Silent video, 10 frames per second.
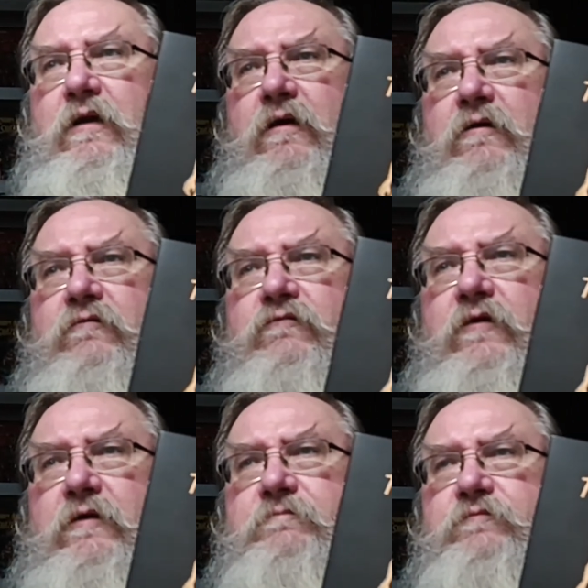of
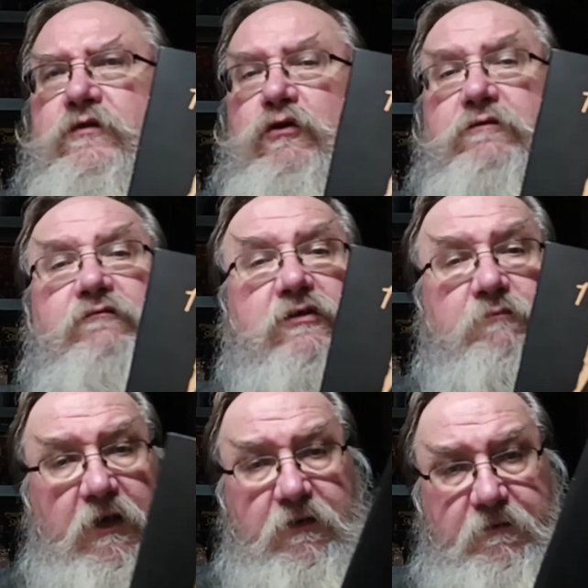Joseph
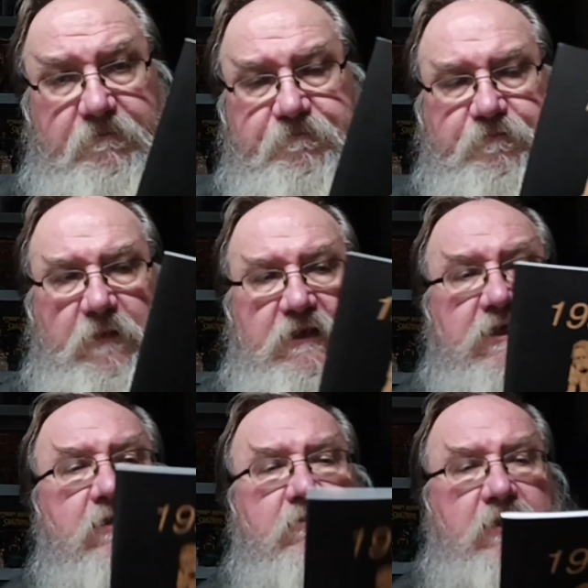Smith.
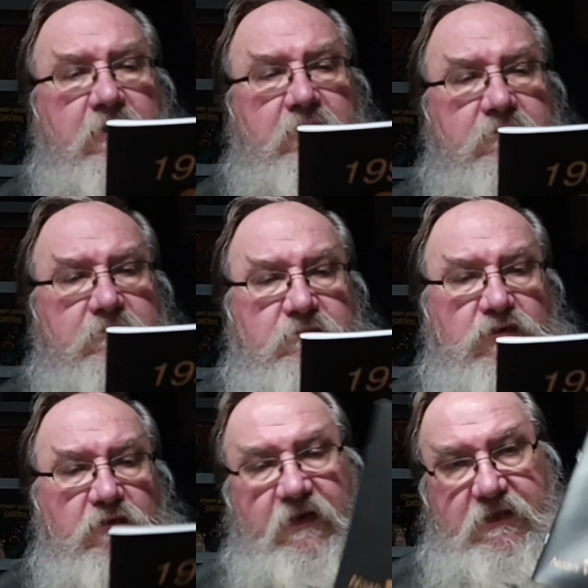
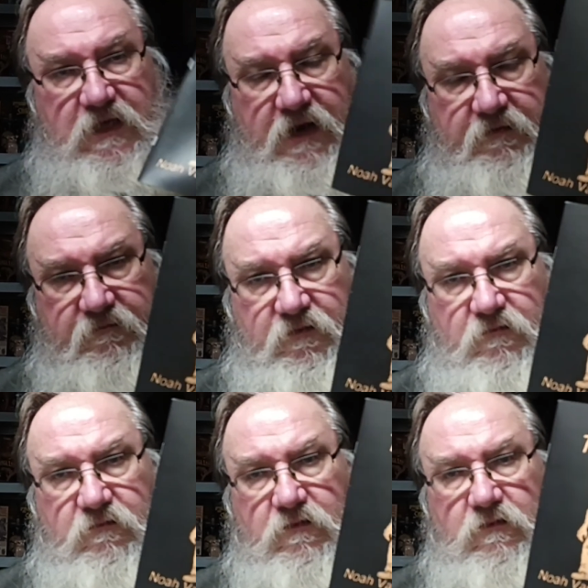Noah Van Sciver
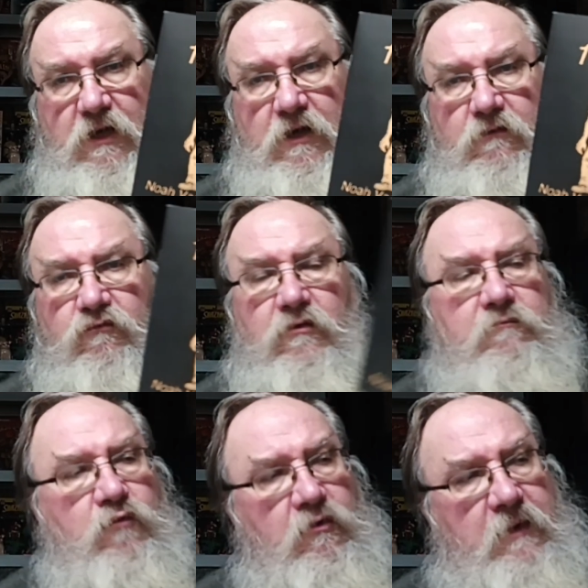grew up
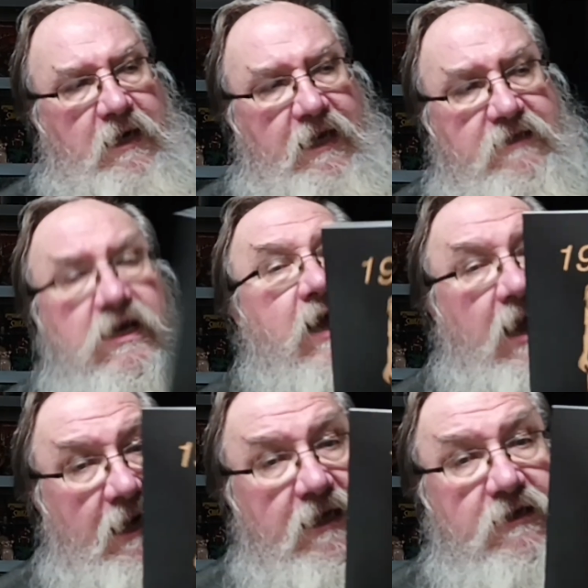Mormon, I guess,
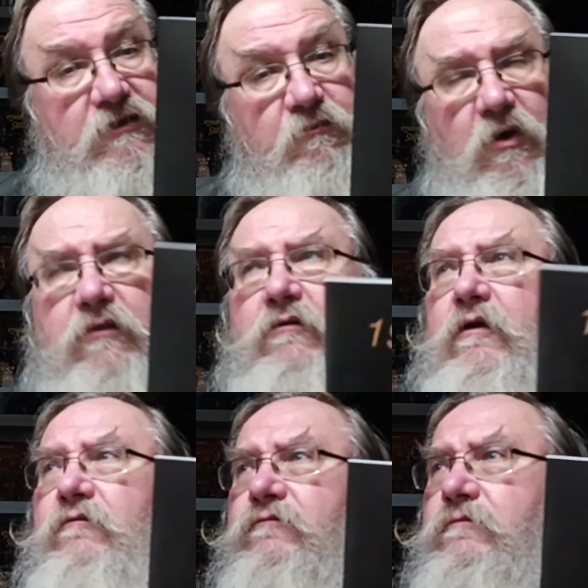and he is the brother of